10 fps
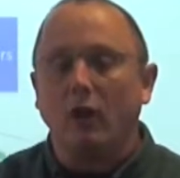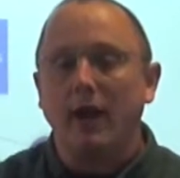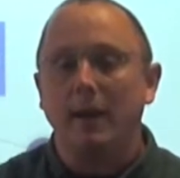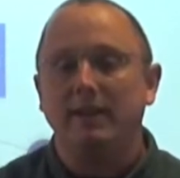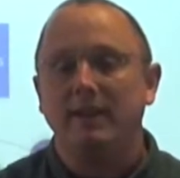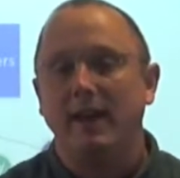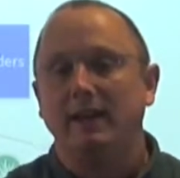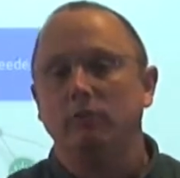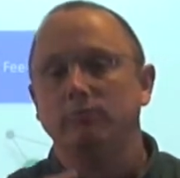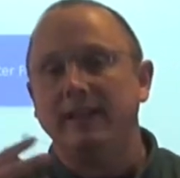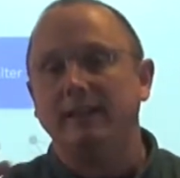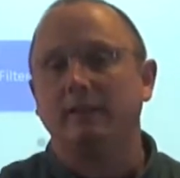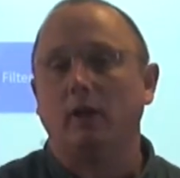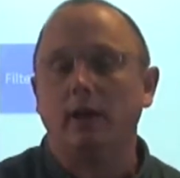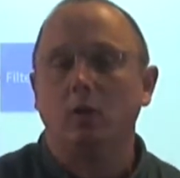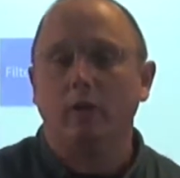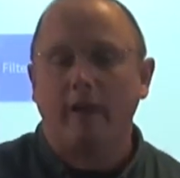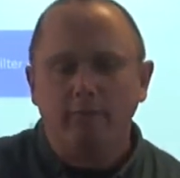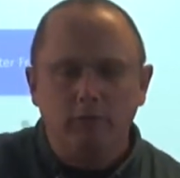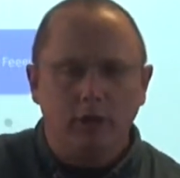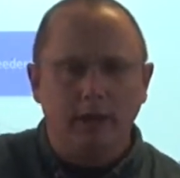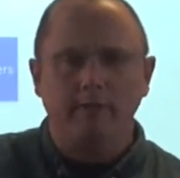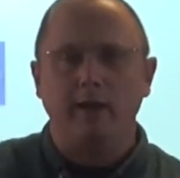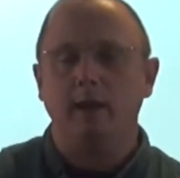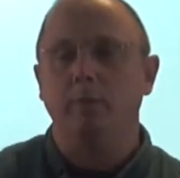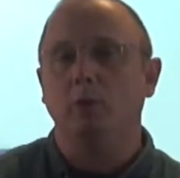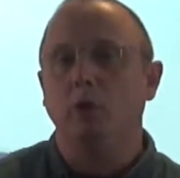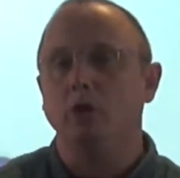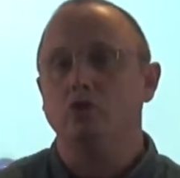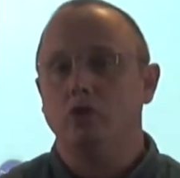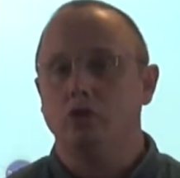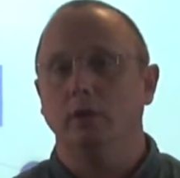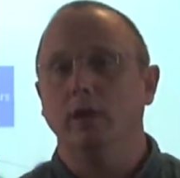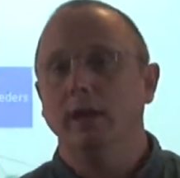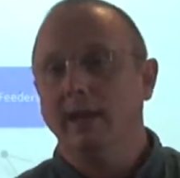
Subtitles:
IMTA to recycle that really valuable nitrogen